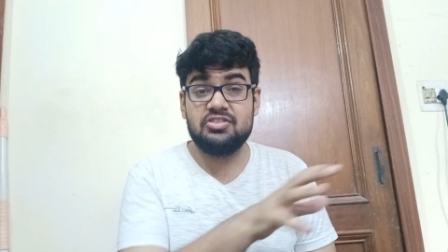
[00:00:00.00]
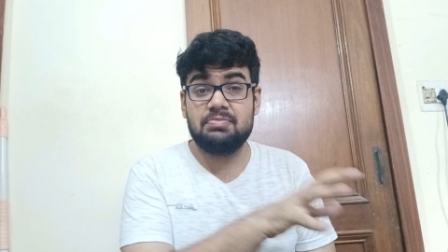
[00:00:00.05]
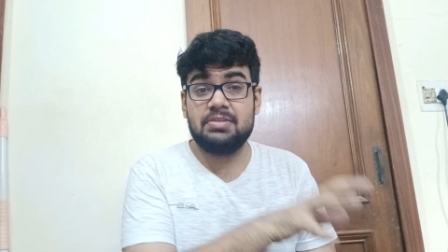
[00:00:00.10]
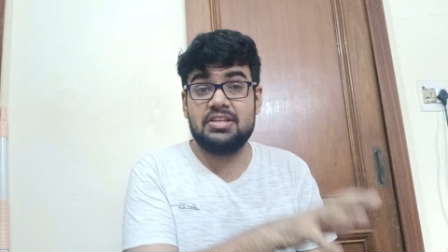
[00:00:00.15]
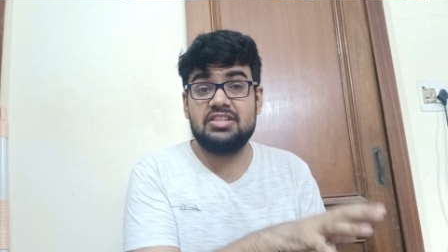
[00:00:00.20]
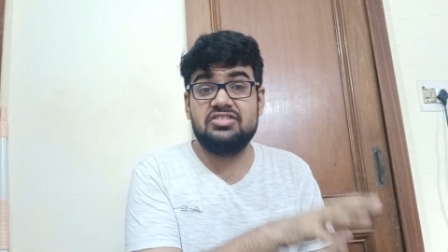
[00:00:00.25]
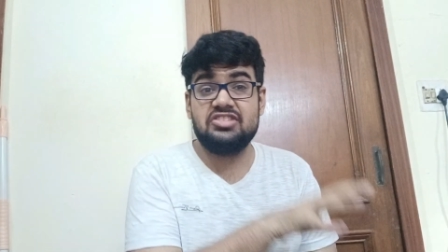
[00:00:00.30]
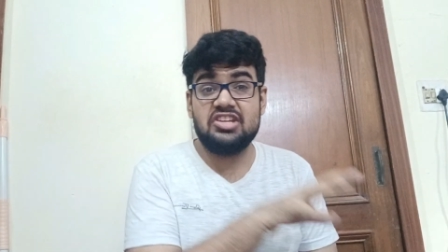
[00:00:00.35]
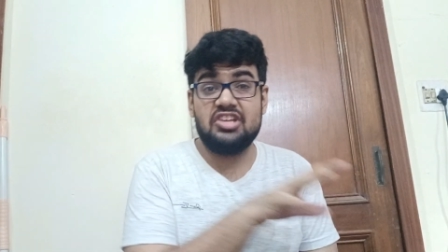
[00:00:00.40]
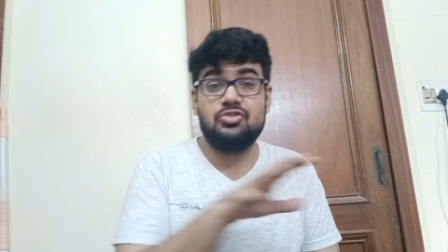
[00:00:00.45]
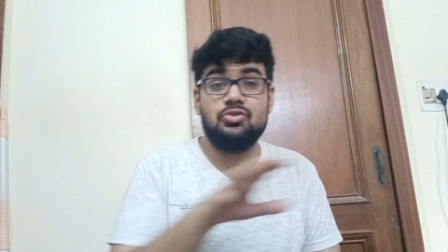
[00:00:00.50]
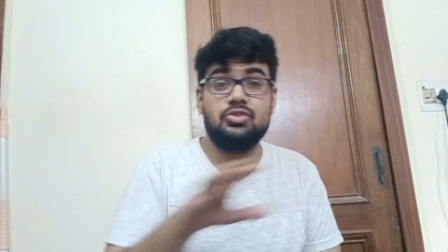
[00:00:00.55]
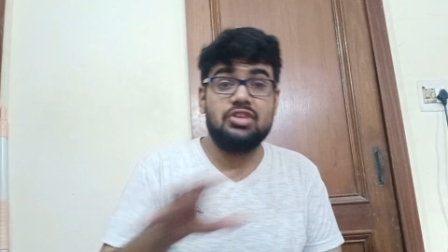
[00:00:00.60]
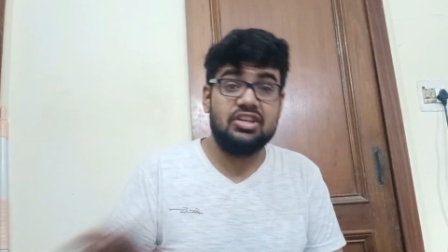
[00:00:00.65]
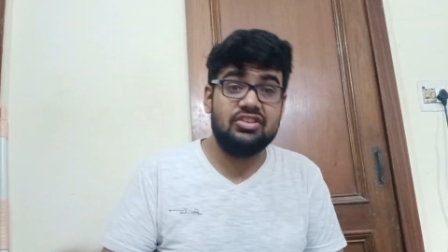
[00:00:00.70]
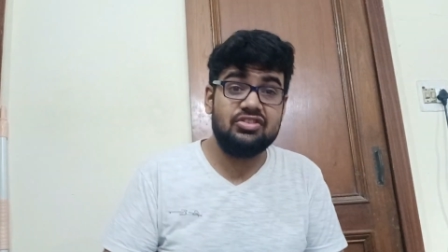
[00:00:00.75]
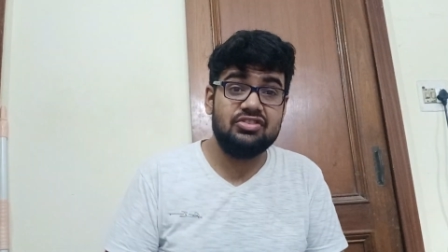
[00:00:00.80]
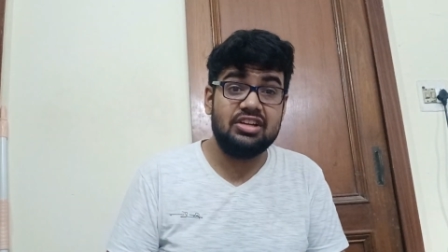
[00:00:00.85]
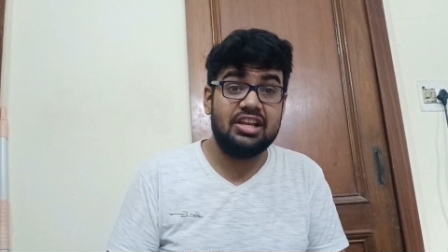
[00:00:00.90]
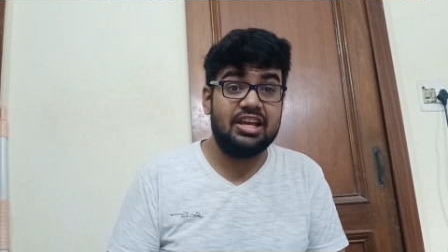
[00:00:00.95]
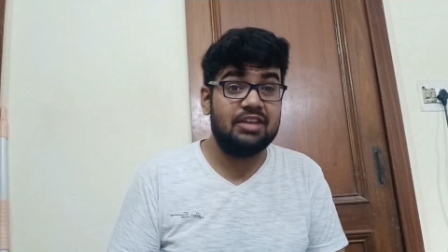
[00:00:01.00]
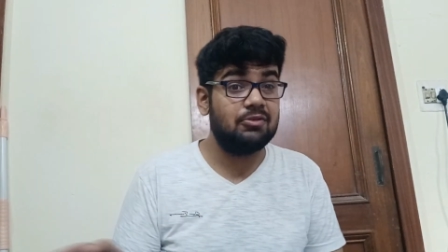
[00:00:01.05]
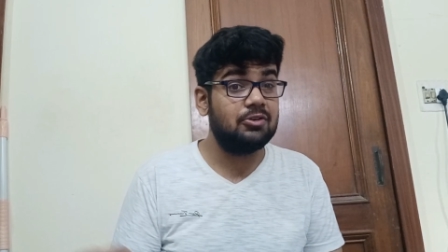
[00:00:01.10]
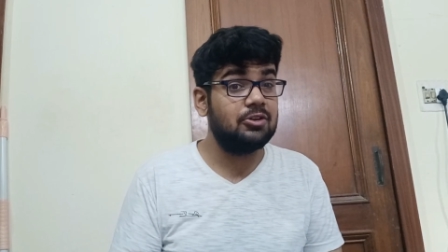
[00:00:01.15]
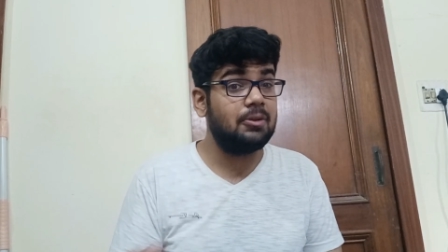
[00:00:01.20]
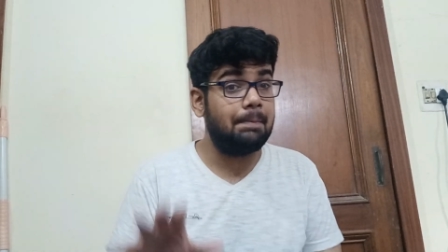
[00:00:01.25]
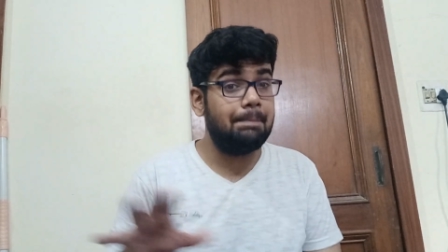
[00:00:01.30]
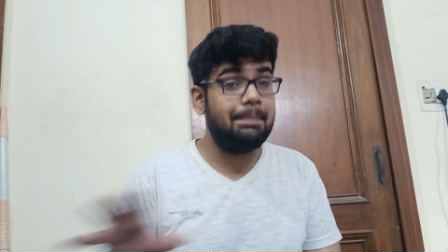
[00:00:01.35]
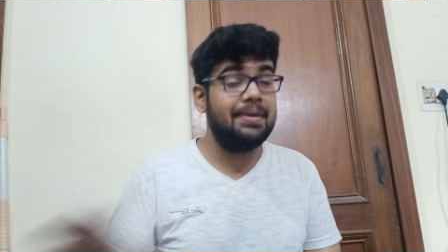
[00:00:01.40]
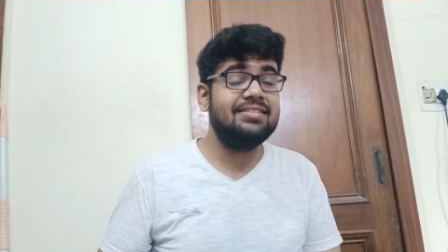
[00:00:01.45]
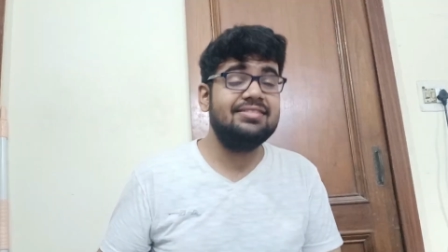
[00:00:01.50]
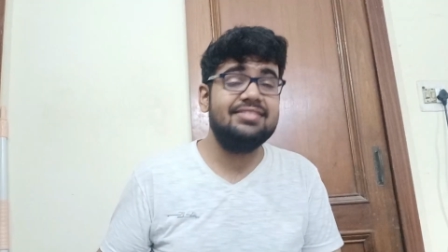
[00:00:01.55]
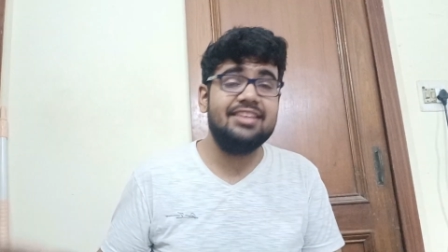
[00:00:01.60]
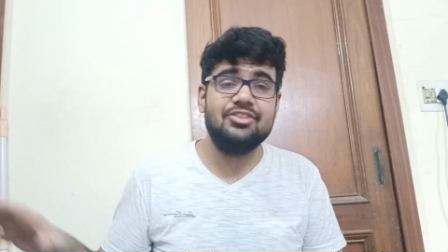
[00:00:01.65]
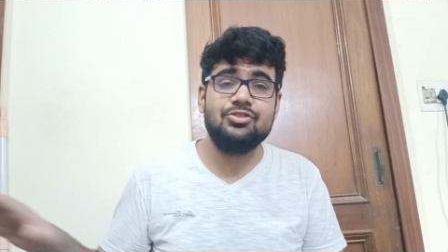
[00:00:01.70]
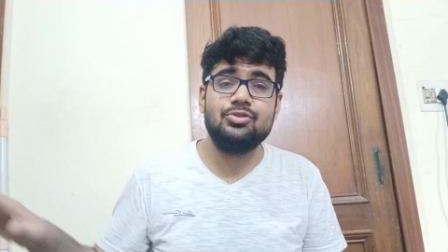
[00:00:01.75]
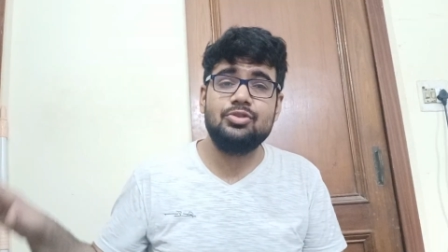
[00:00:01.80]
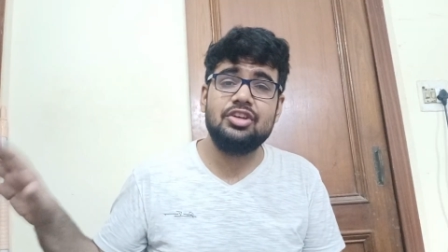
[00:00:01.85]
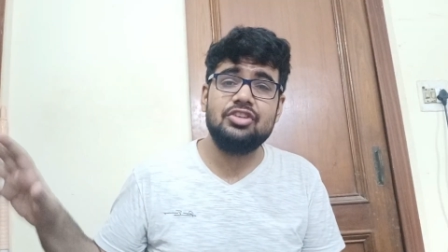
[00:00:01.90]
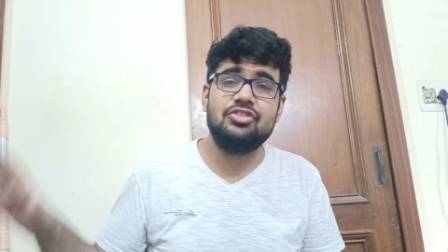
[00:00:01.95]
biggest educational and one of the best
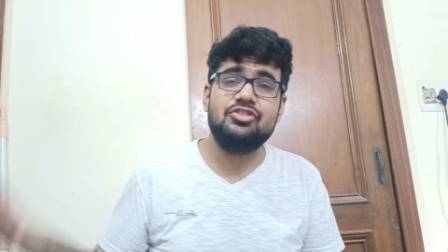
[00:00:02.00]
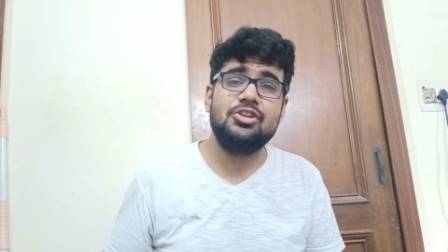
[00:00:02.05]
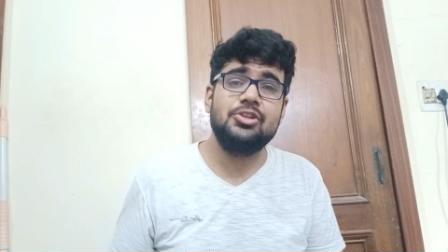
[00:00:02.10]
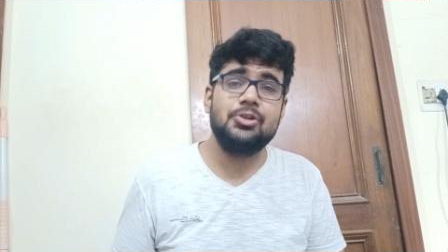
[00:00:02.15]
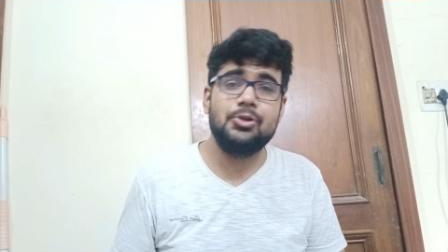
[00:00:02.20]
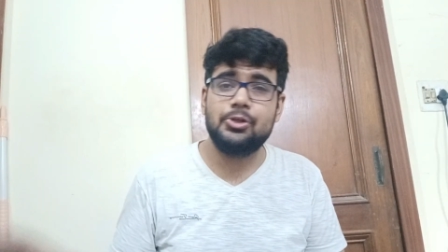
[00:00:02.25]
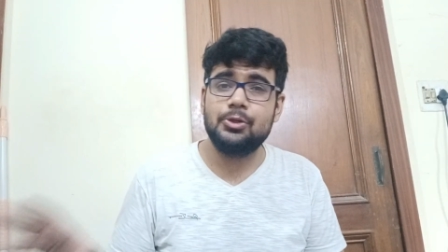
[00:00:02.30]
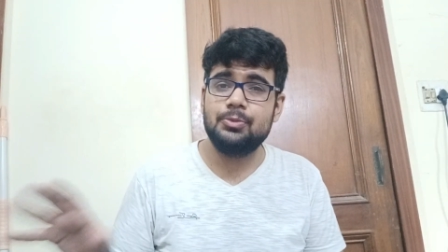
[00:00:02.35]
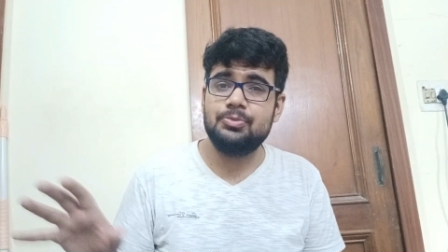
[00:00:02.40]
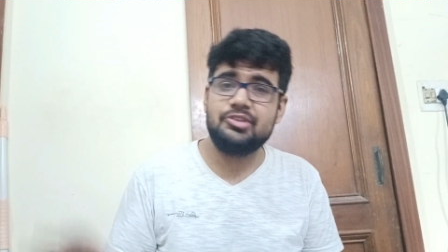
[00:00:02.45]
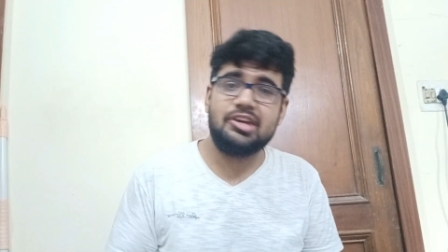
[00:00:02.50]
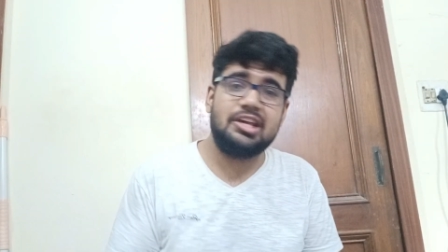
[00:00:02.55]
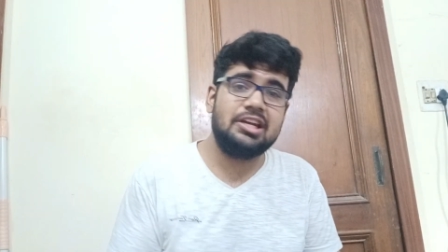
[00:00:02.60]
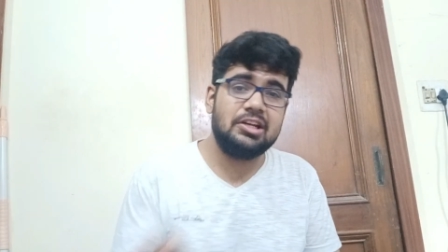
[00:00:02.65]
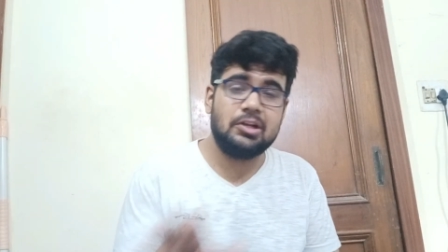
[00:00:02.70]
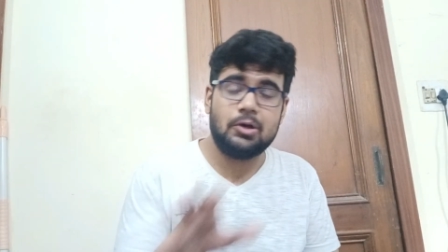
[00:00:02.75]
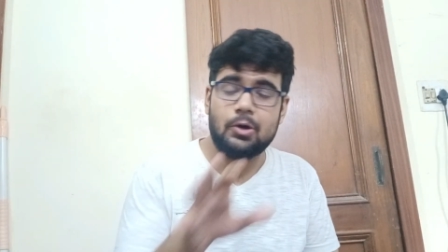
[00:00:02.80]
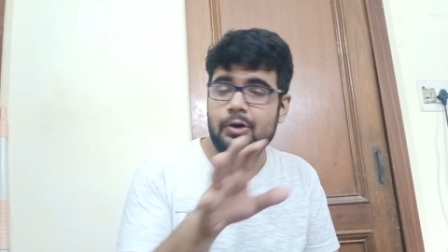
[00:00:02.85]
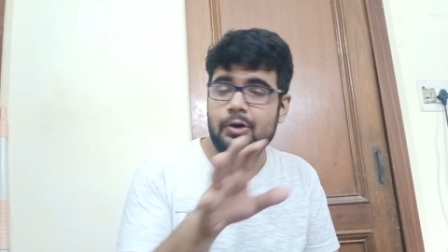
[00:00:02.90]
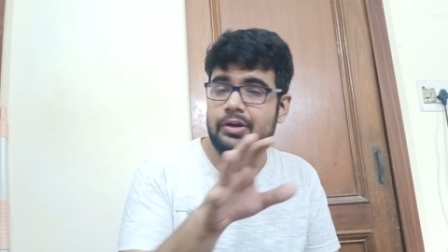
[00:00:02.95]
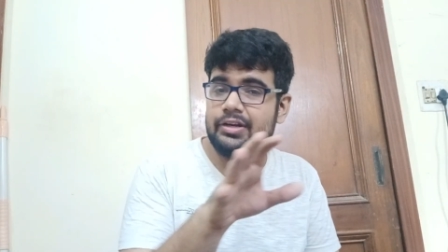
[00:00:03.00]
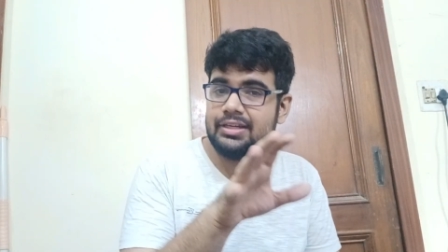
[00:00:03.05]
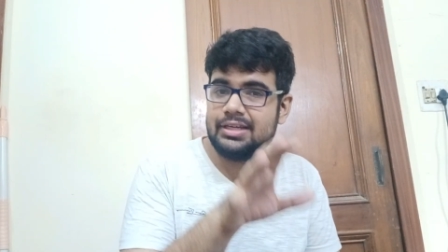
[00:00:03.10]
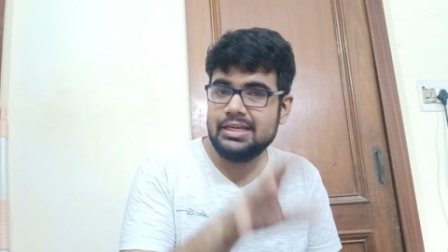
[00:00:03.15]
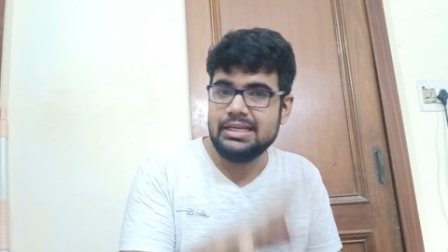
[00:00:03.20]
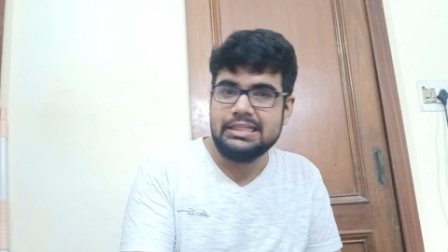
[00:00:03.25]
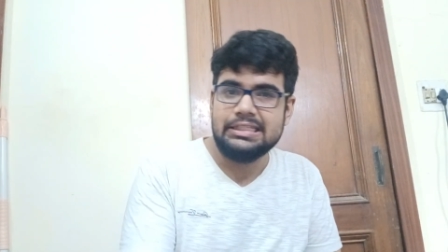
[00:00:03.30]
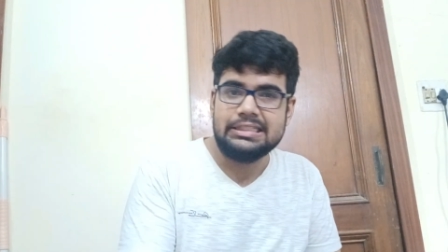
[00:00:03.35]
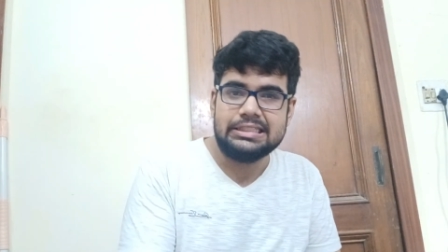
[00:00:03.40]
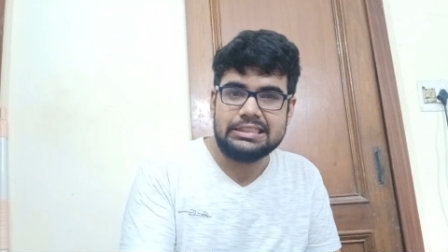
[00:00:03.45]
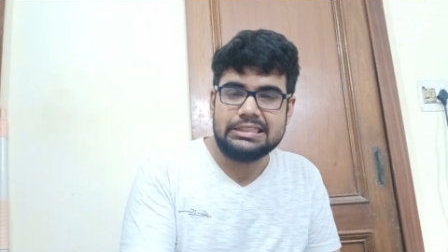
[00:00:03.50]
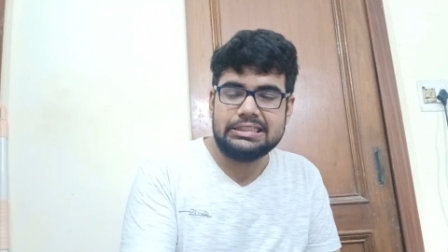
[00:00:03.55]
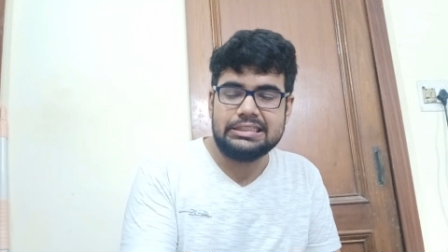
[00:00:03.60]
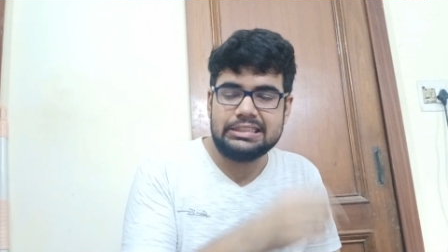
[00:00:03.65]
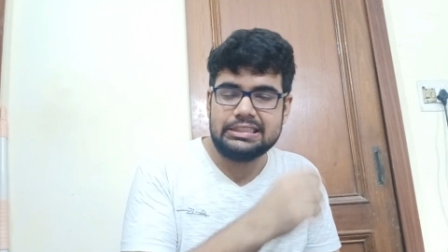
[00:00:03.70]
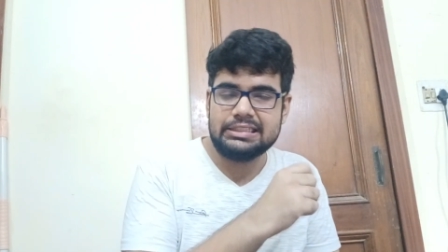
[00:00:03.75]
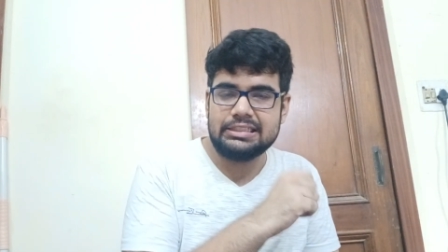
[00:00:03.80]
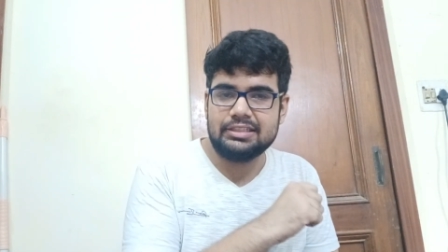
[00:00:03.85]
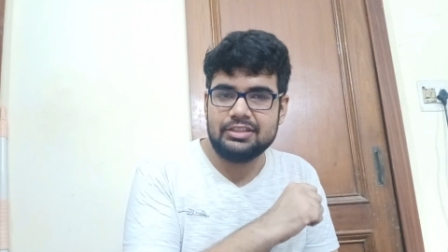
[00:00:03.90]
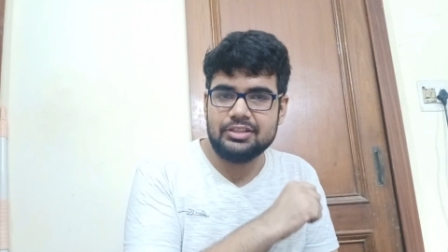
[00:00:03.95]
educational YouTube channel on uh,